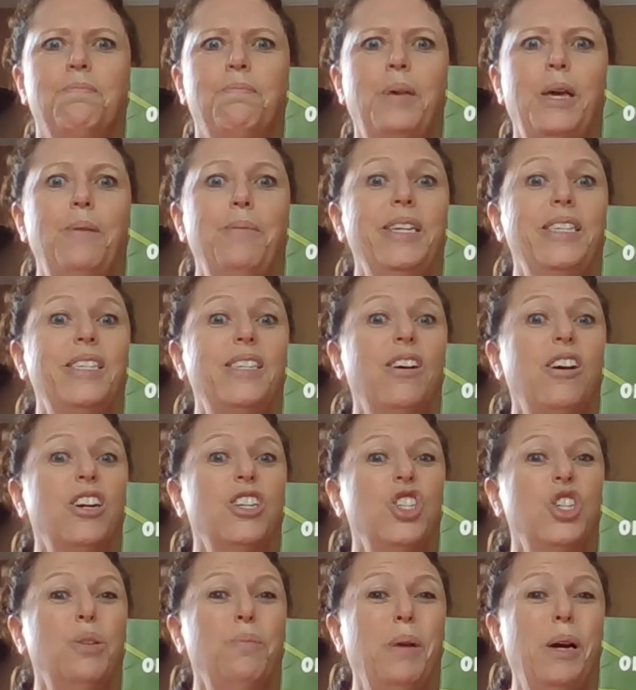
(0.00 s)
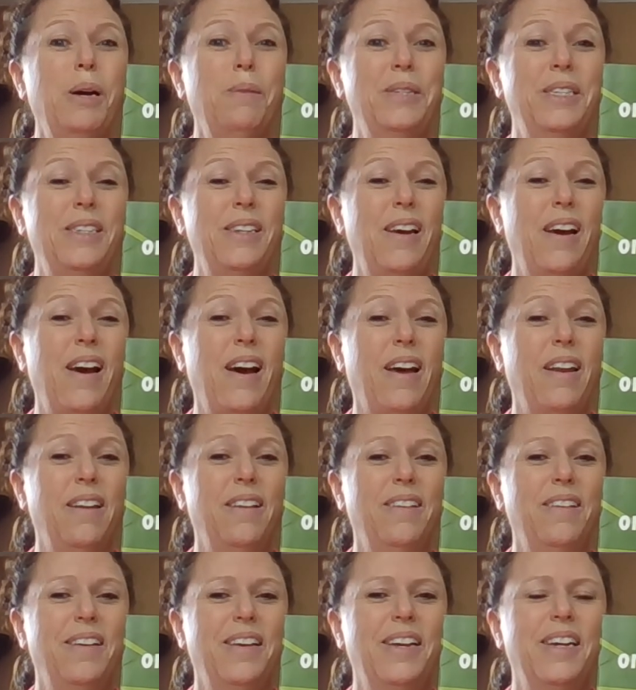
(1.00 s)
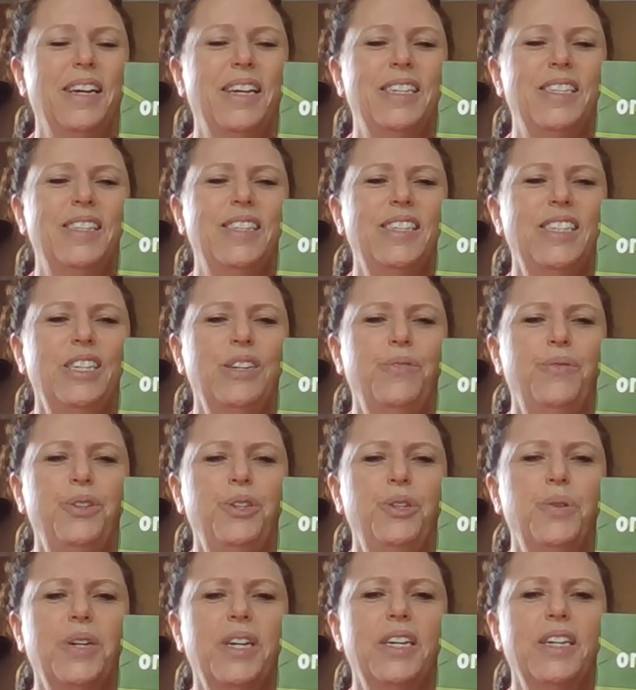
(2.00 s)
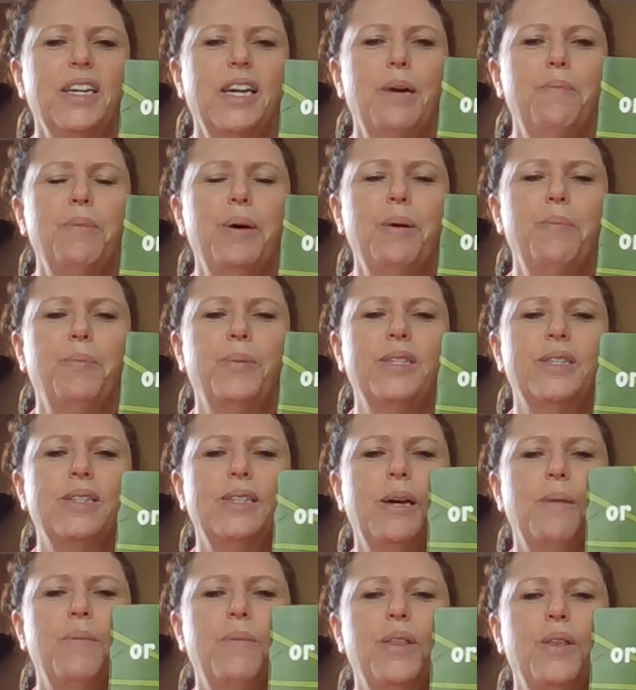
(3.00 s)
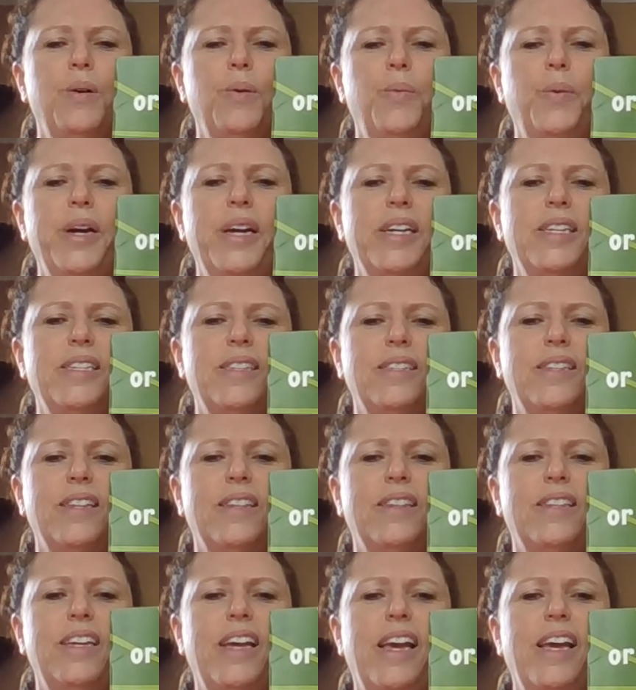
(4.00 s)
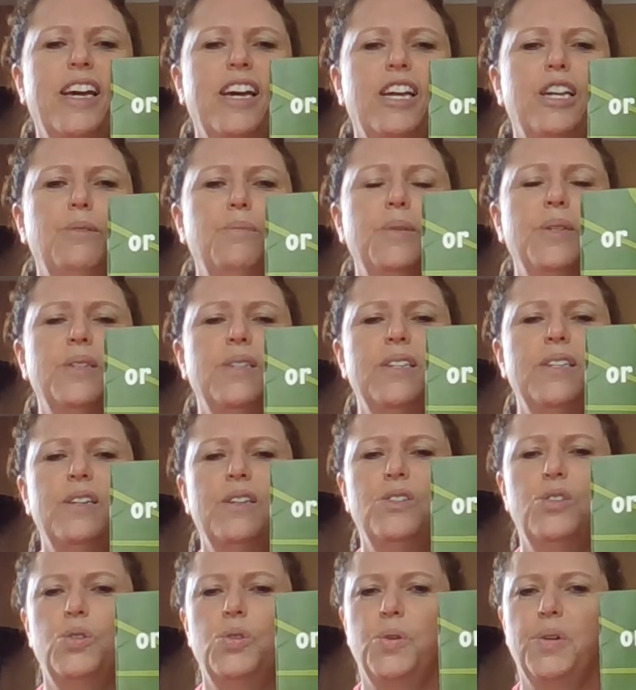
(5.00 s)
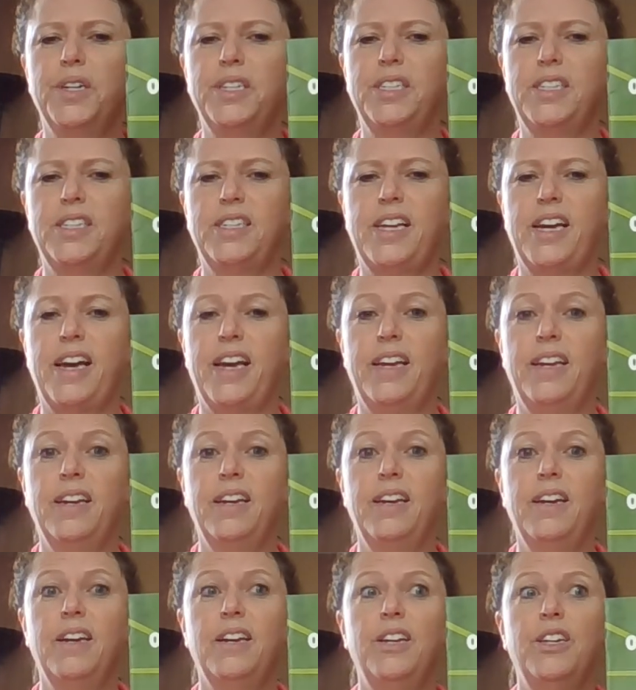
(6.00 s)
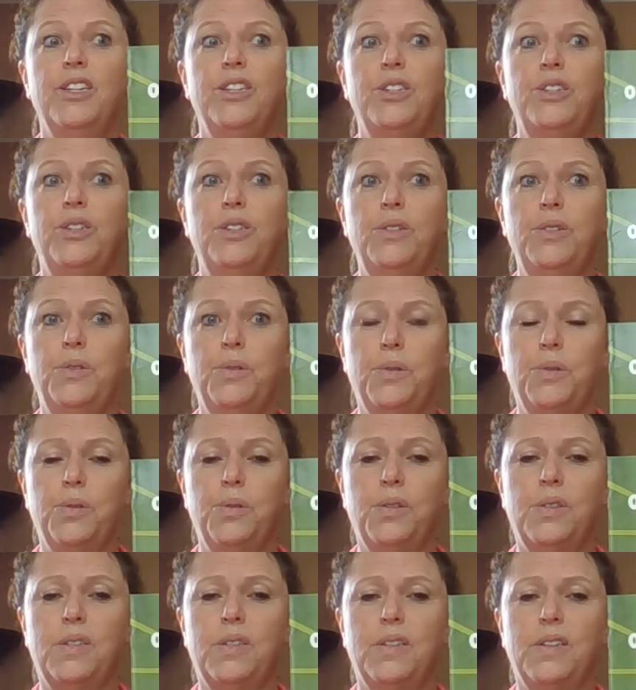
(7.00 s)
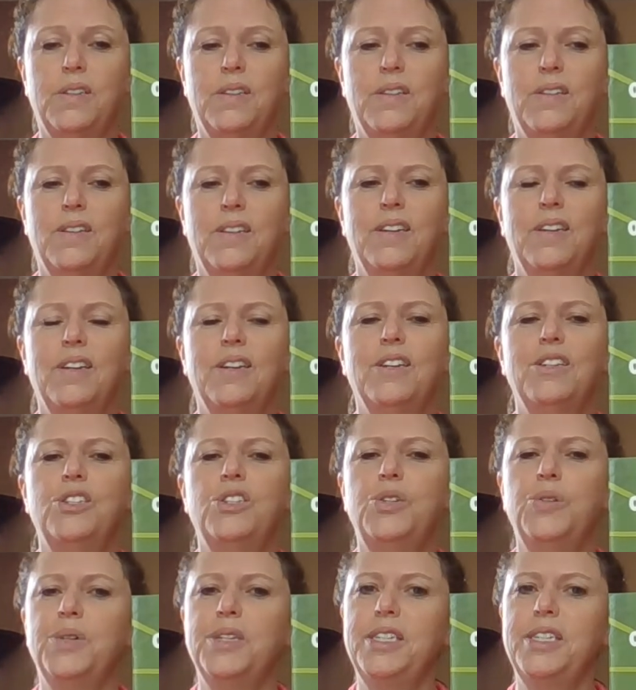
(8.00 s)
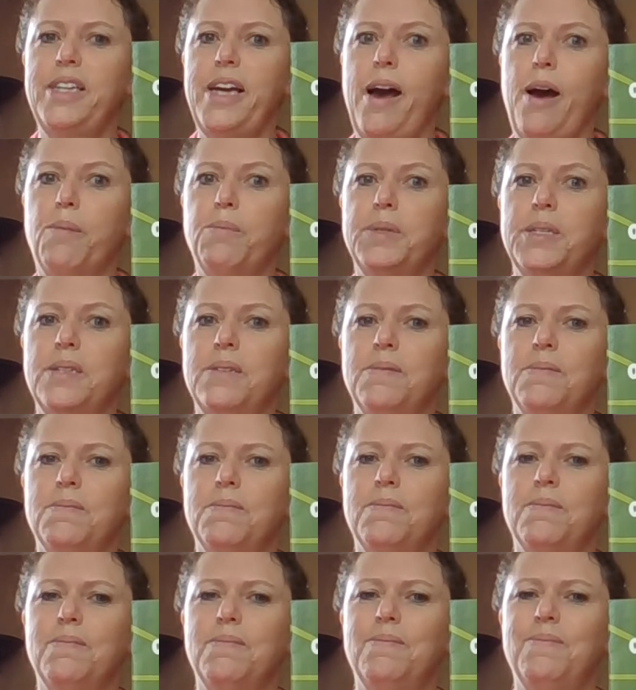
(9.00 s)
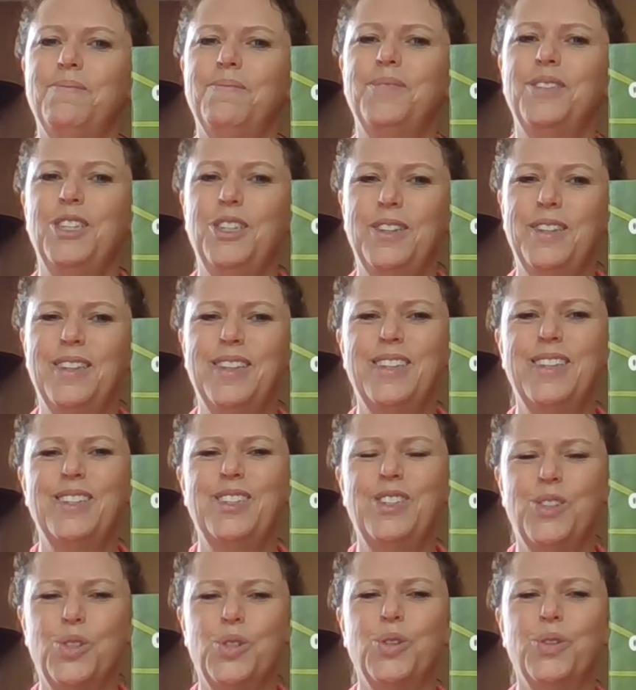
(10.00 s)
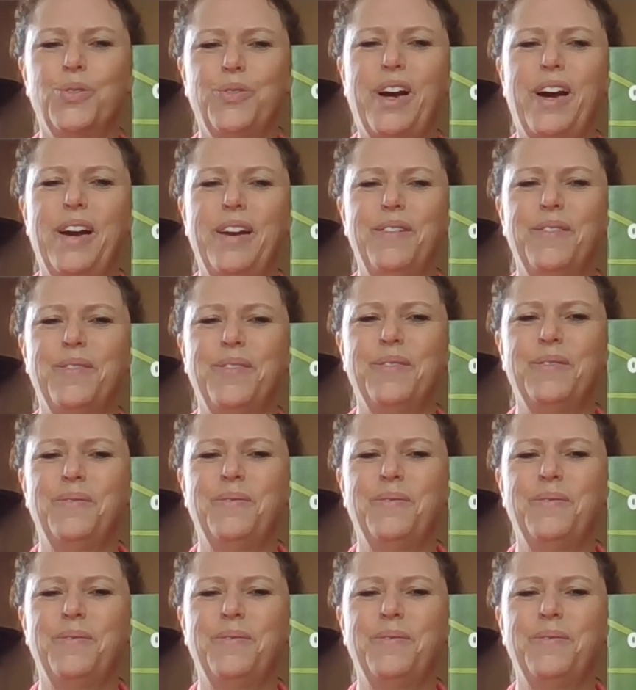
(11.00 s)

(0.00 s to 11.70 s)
Maybe talk to your mom and dad. See if you can come up with some of the ways that the animals in our story today used to adapt to survive.